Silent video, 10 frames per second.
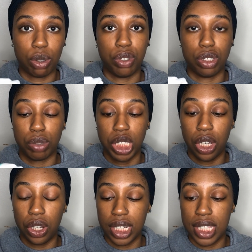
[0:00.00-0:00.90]
so it feels really
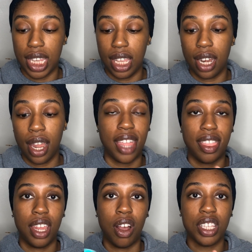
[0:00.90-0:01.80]
good on your skin.
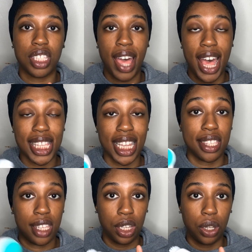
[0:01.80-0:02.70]
And then it also has a
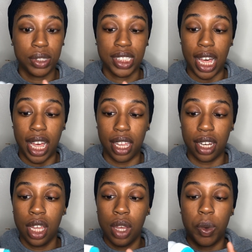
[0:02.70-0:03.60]
silicone
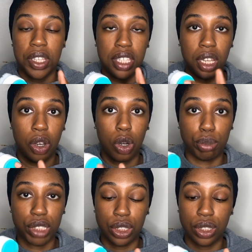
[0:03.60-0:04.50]
side with silicone
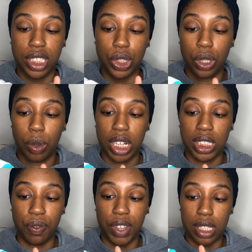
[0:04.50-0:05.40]
bristles that you can
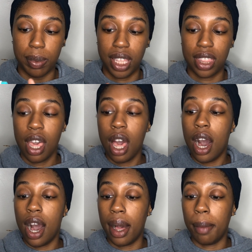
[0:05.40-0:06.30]
wash your face with.
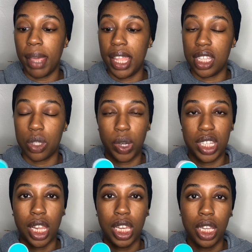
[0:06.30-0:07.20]
And this one
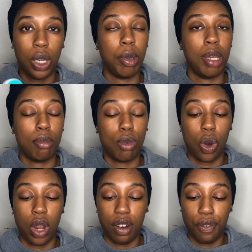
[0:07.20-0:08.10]
is a little bit
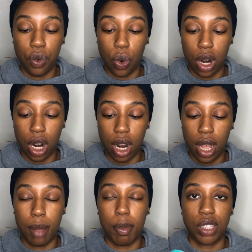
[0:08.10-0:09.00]
more for
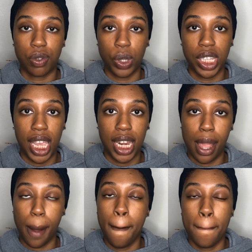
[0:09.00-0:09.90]

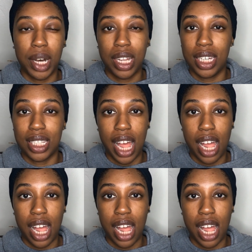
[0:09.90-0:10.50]
exfoliating, but it's